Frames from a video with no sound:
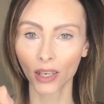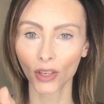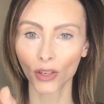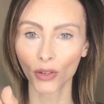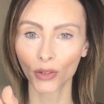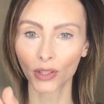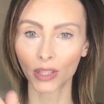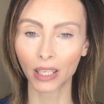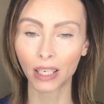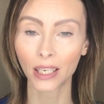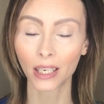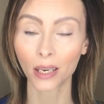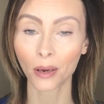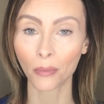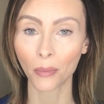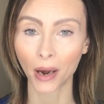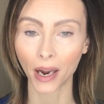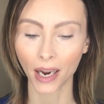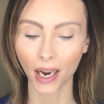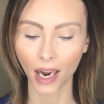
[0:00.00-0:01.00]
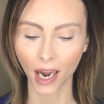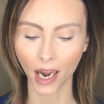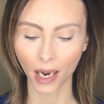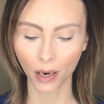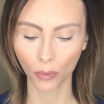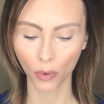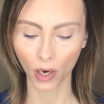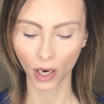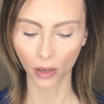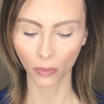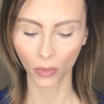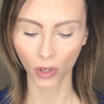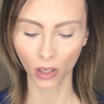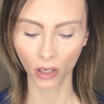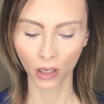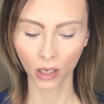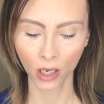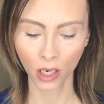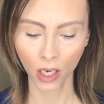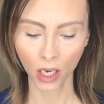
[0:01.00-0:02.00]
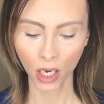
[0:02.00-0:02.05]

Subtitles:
using my eye primer.